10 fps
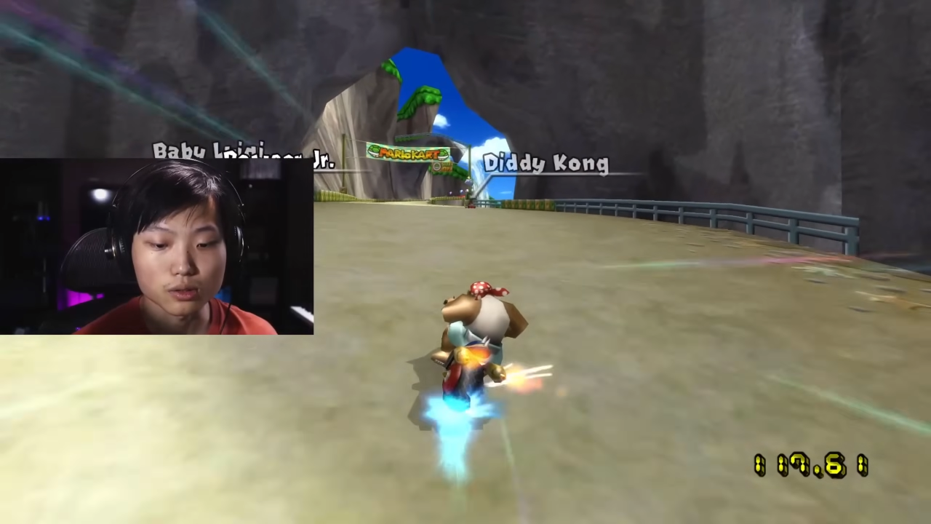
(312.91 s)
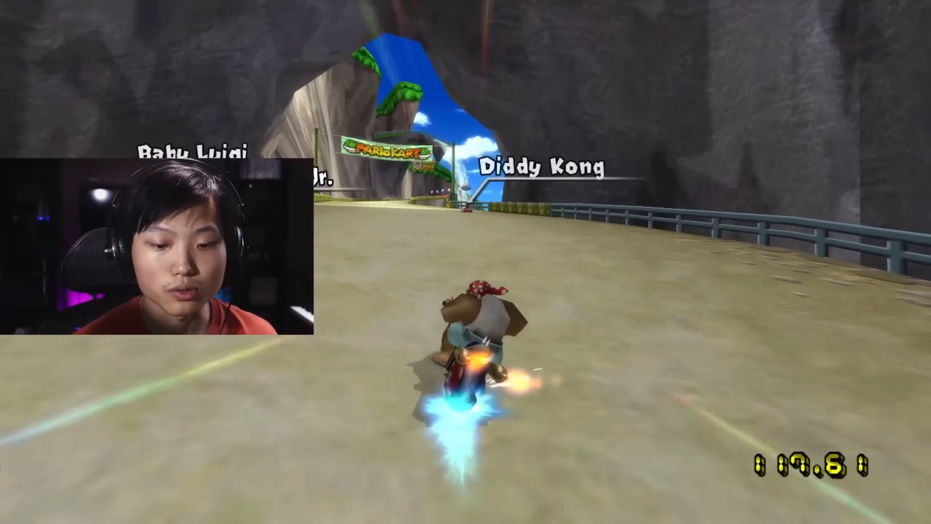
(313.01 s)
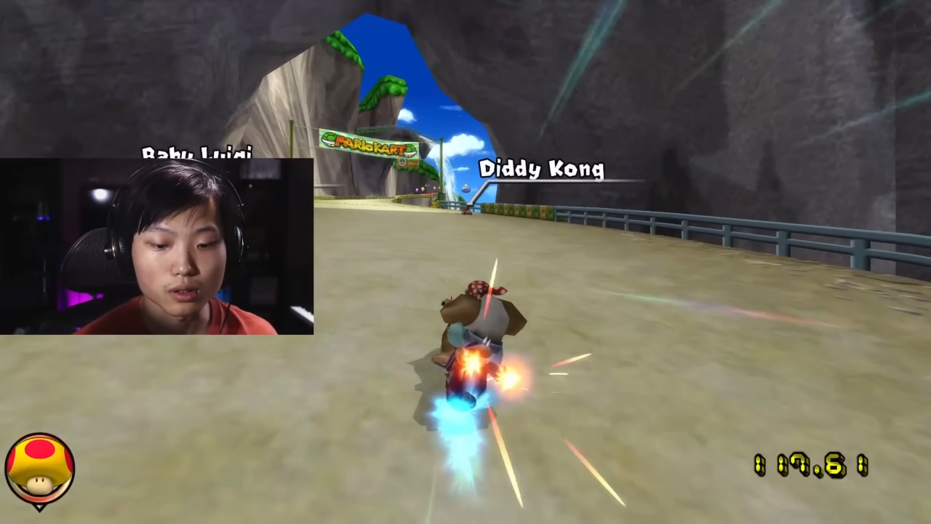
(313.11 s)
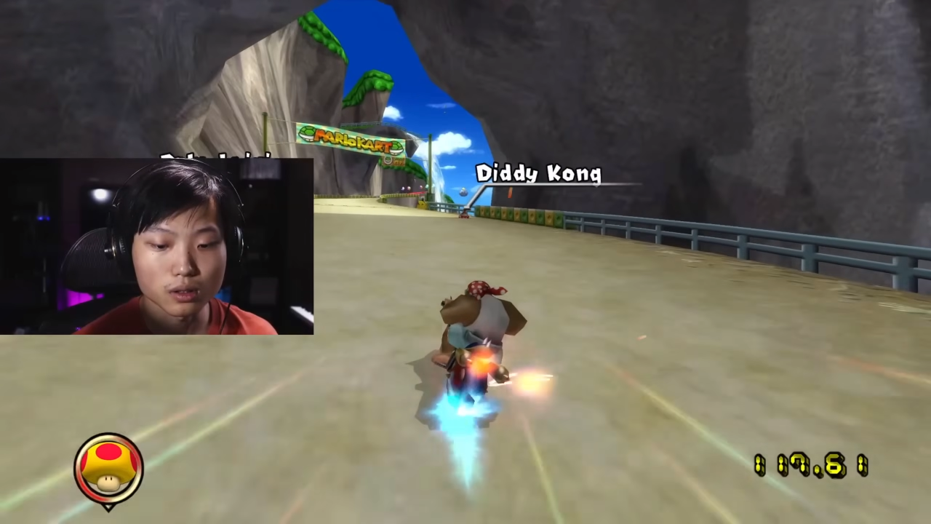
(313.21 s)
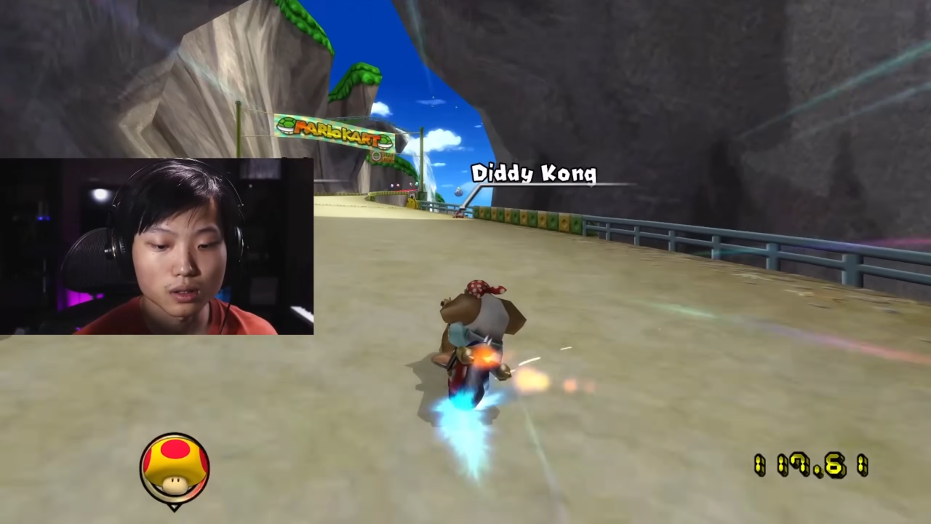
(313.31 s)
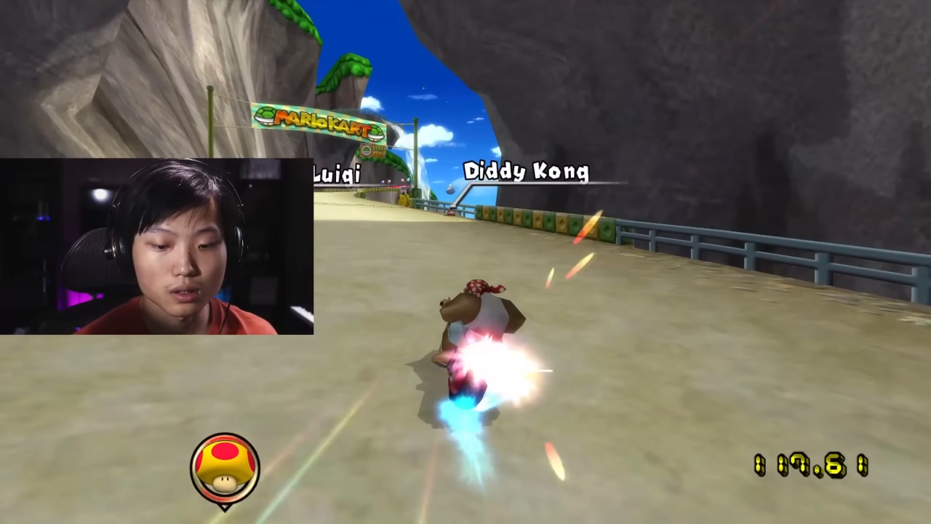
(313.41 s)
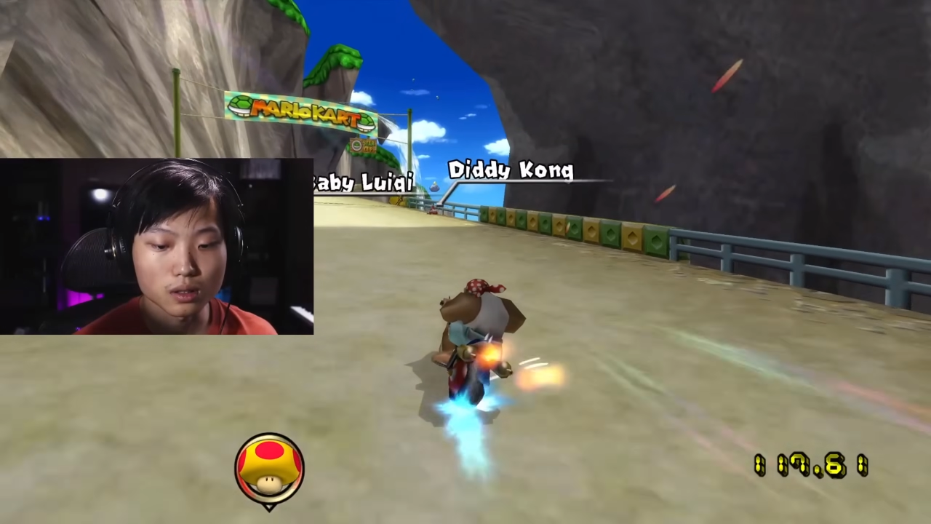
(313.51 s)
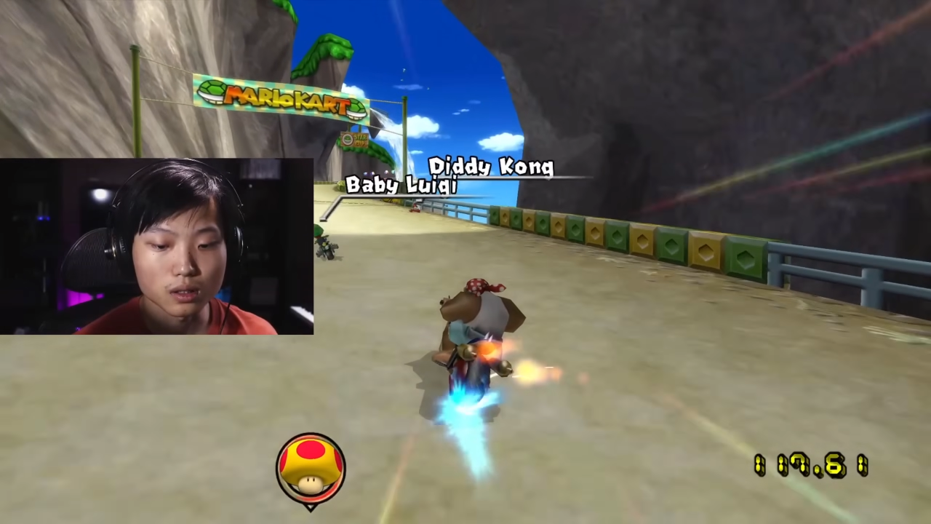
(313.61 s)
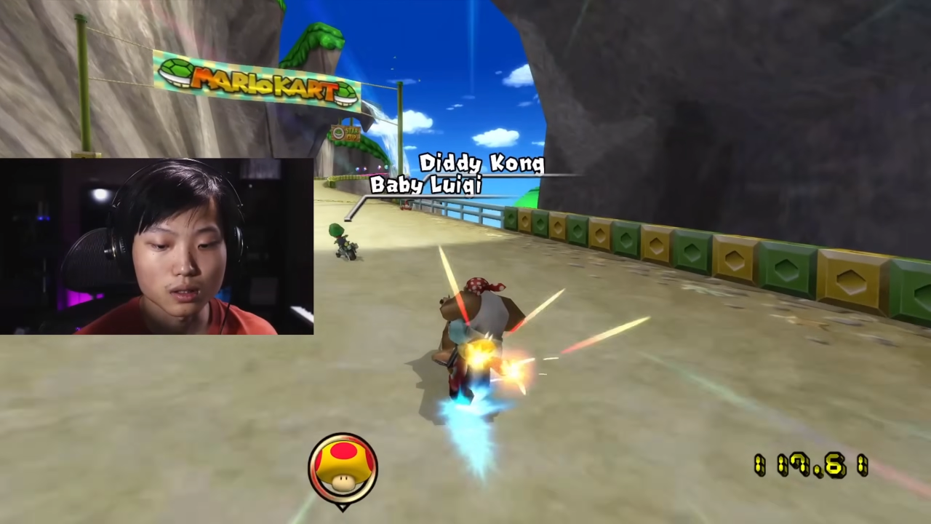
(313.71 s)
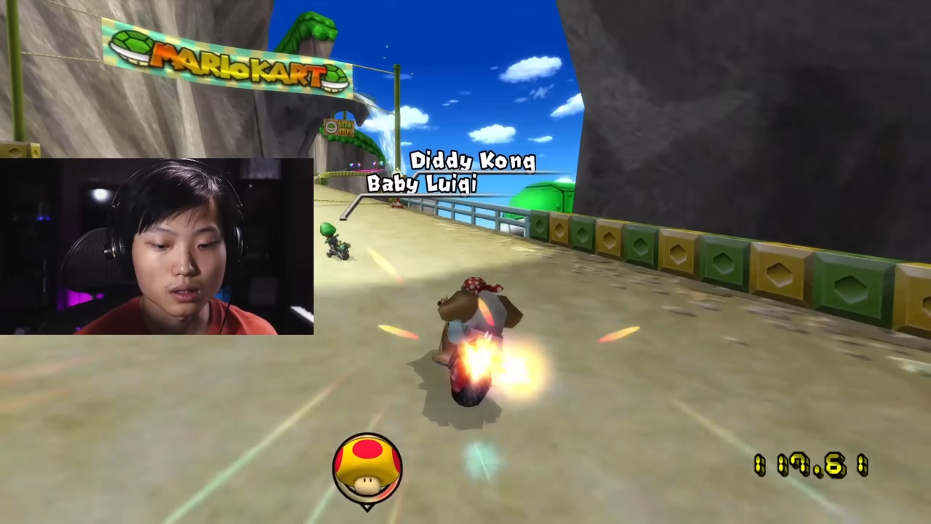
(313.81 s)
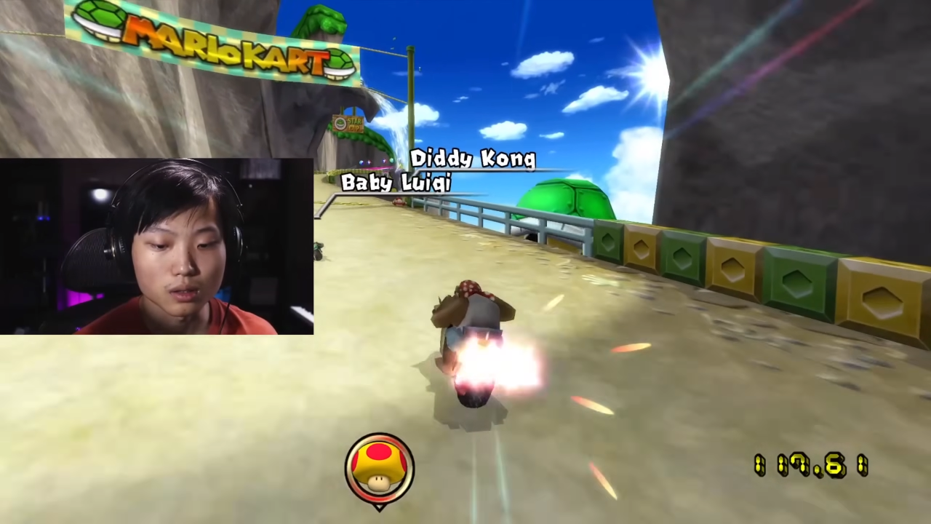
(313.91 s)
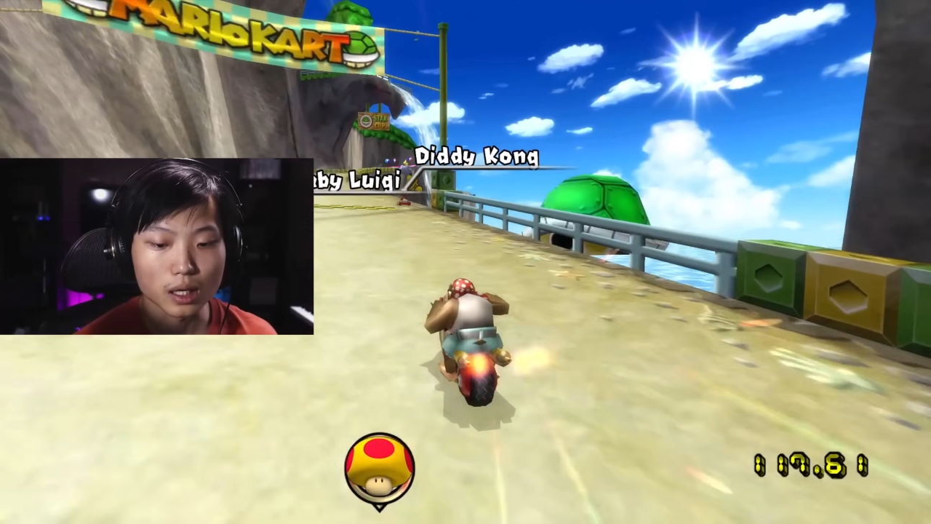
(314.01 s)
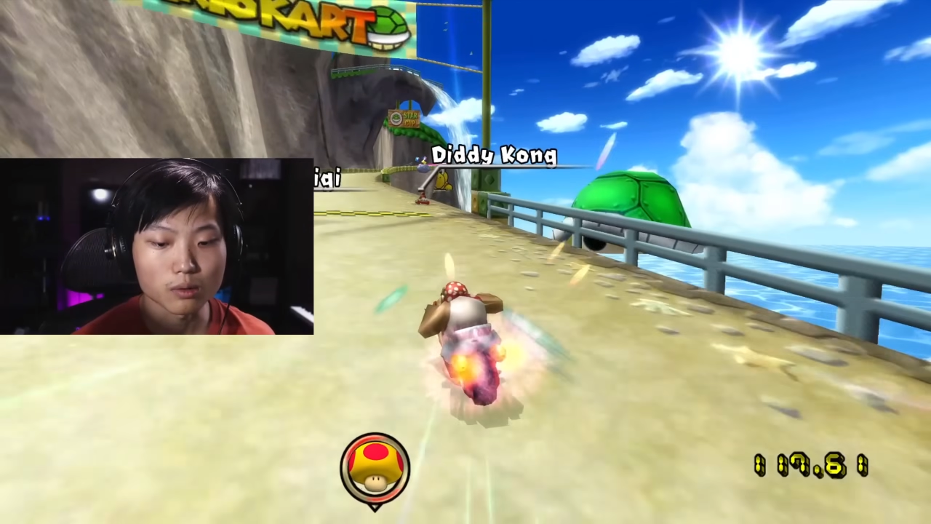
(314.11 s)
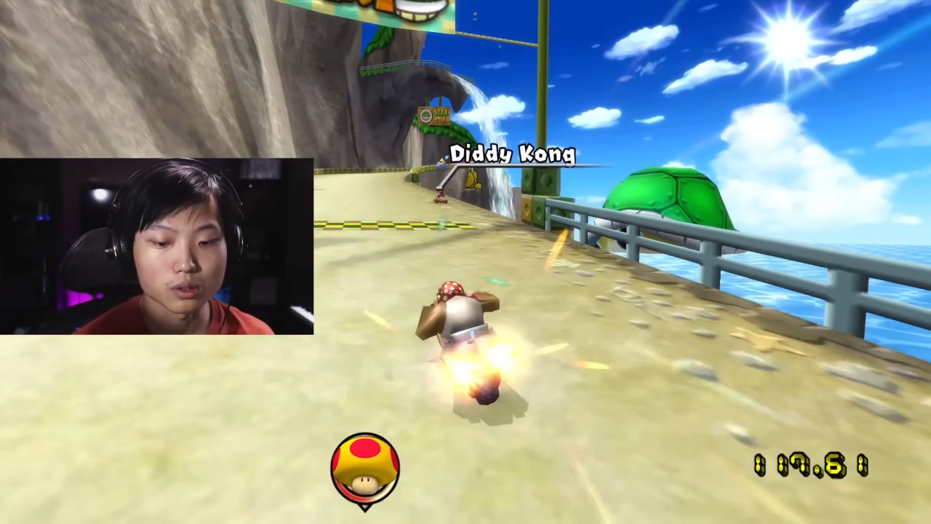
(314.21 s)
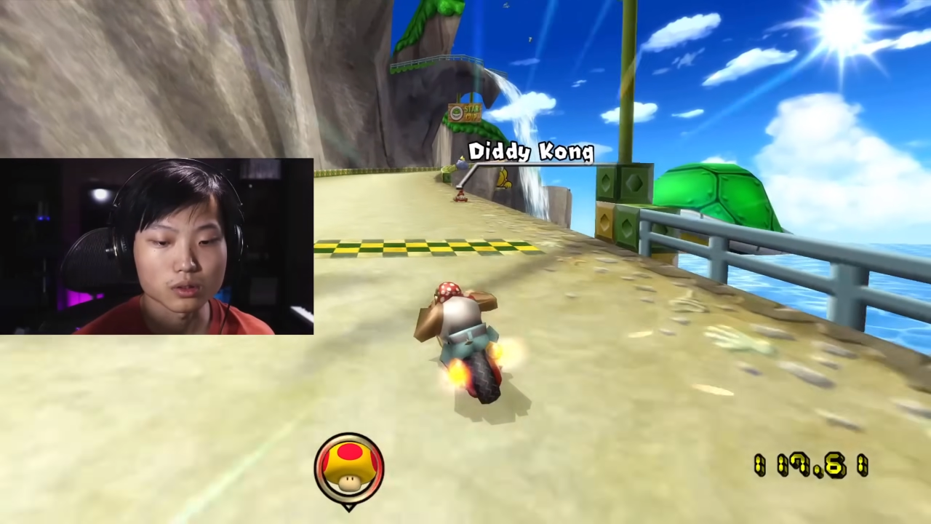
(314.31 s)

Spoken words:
fun. Oh, this is